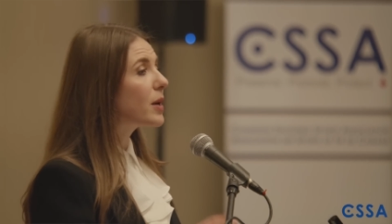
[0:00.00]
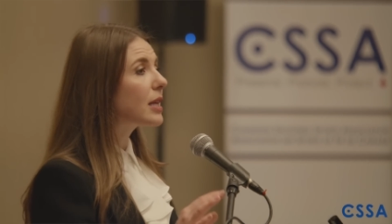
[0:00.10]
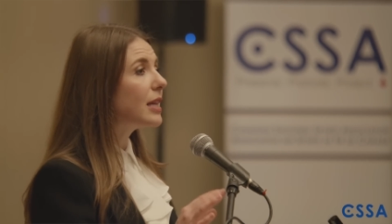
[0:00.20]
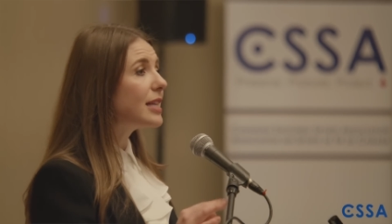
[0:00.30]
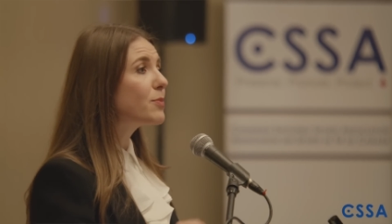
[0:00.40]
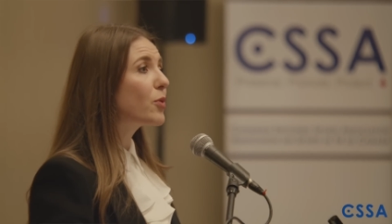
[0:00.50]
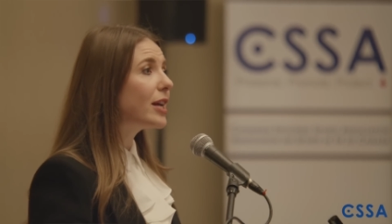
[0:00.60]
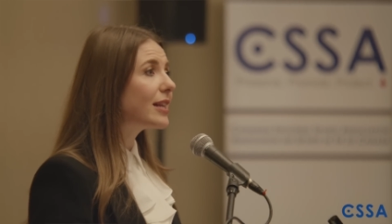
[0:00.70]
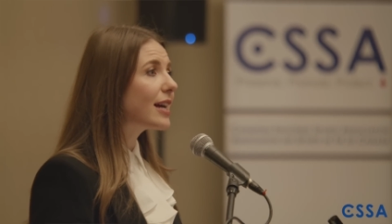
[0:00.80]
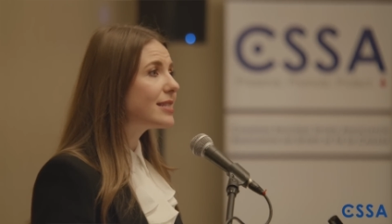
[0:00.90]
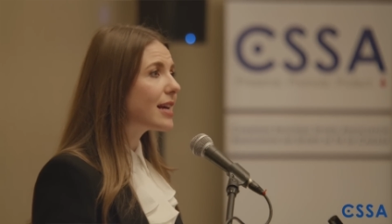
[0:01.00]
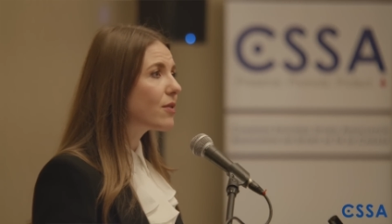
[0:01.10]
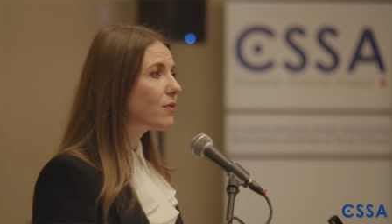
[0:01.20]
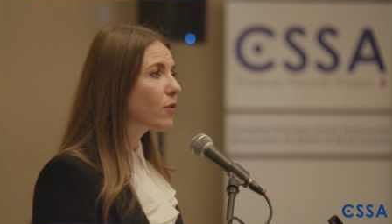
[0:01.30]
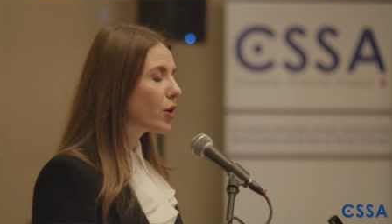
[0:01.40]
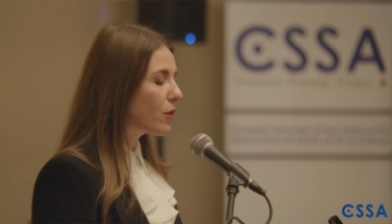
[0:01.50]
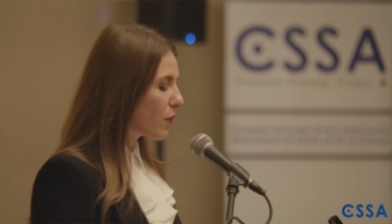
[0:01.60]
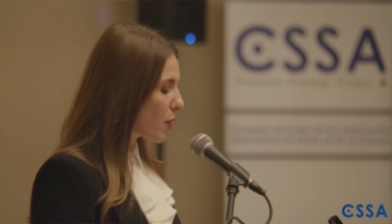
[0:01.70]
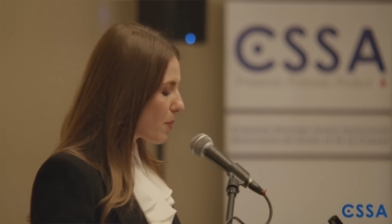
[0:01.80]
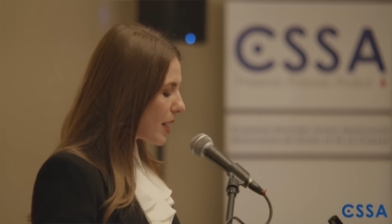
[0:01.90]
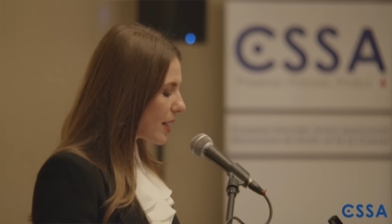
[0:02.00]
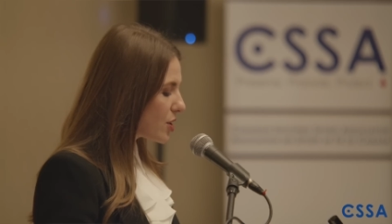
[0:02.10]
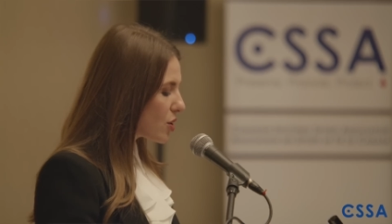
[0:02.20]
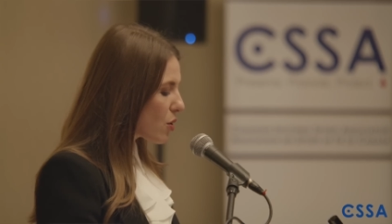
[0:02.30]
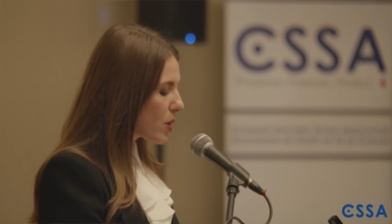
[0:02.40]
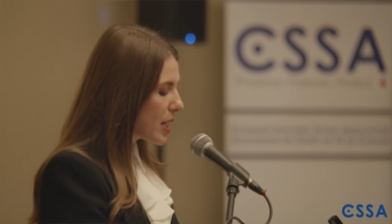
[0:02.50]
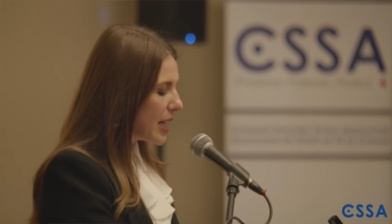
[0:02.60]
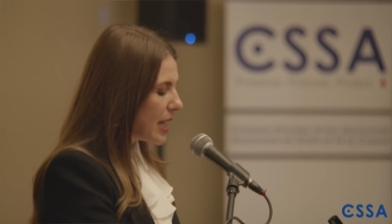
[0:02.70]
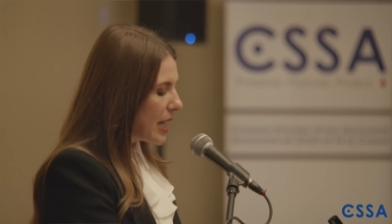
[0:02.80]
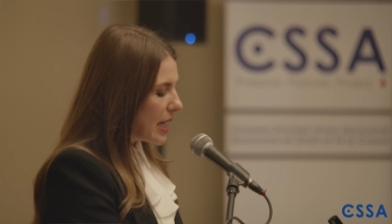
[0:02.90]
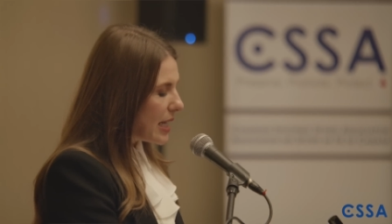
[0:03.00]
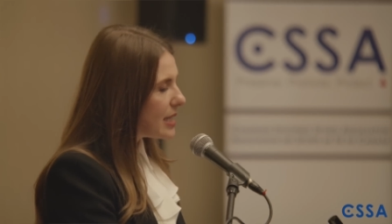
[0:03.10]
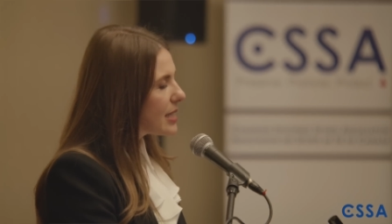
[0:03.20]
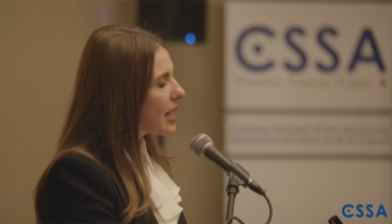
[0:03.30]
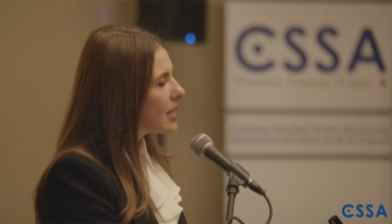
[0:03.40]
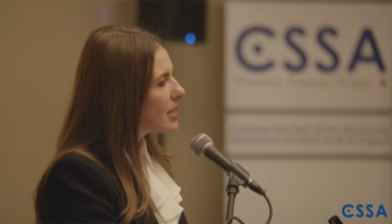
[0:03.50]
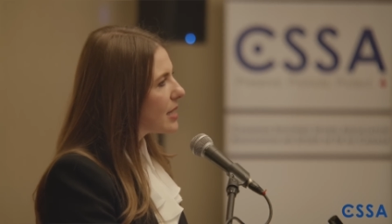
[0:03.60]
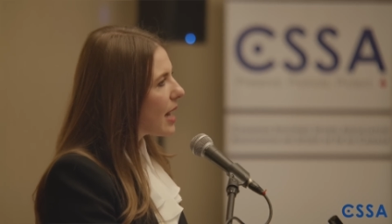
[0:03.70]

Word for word: but let's break that down for you for a minute. So he says